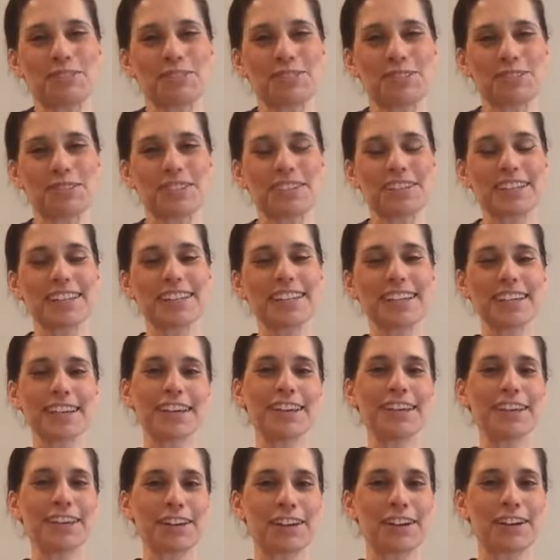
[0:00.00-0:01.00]
So the key
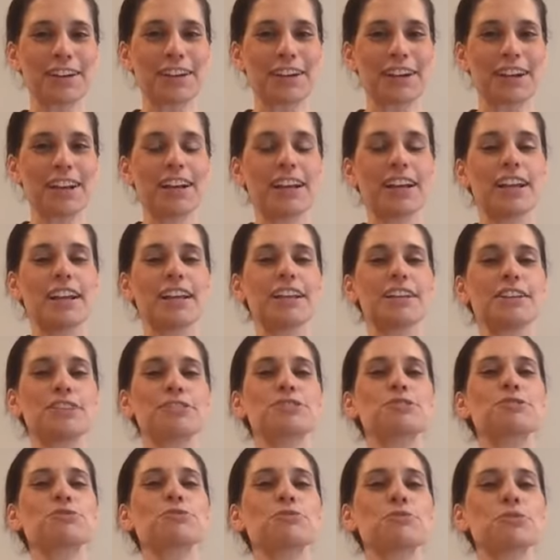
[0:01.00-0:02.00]
here is
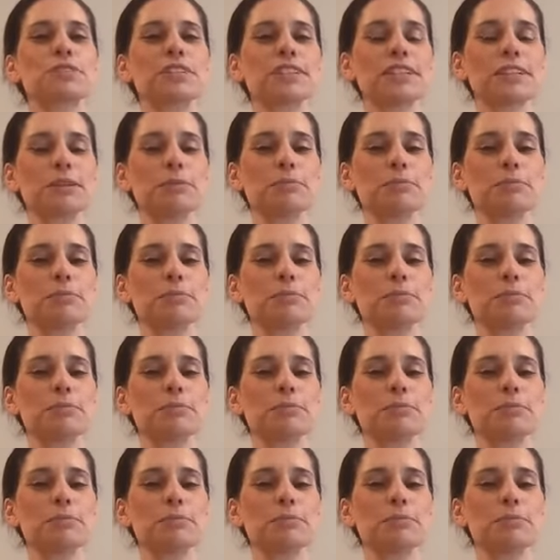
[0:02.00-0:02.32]
to really